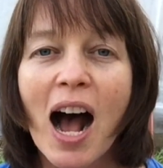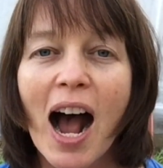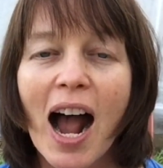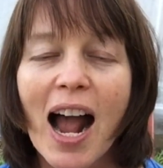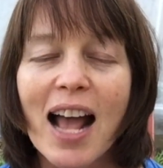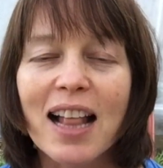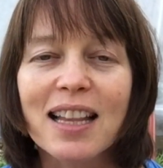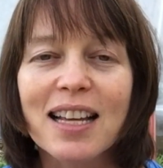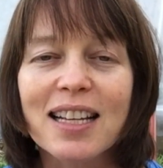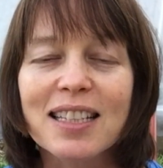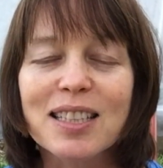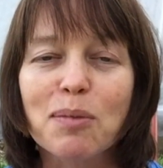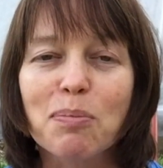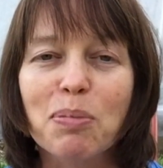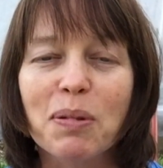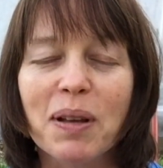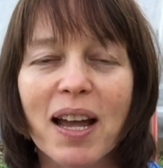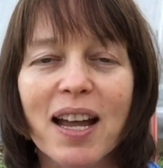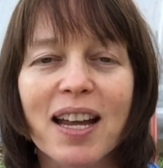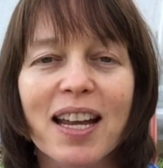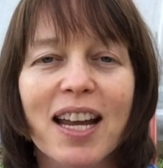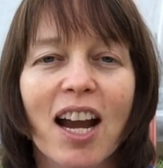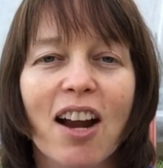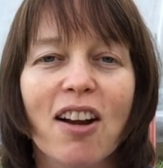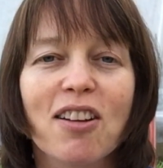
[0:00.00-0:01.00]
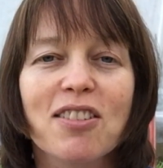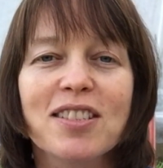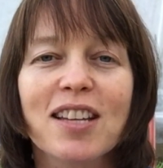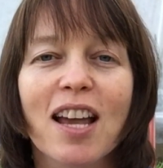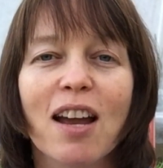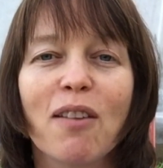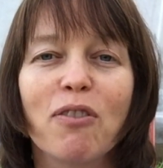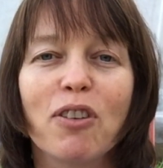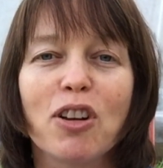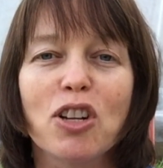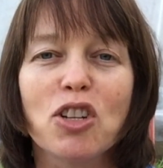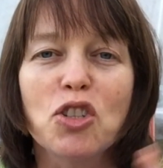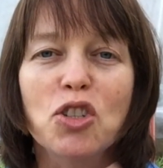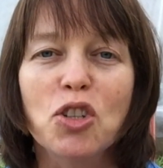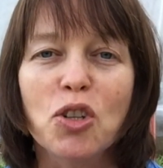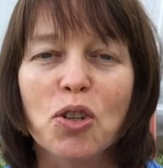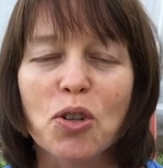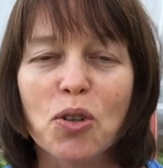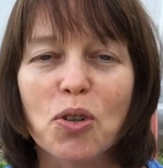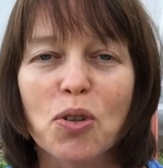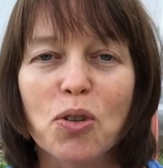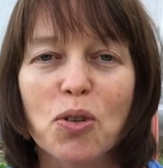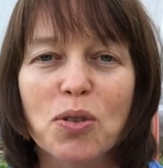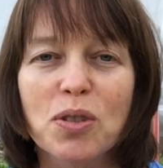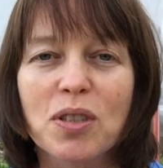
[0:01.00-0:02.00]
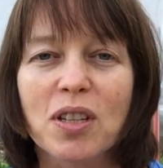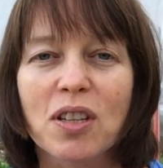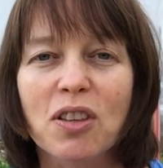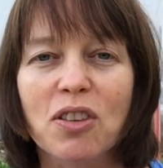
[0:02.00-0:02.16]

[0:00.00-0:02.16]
I like to plant carrots every 2 to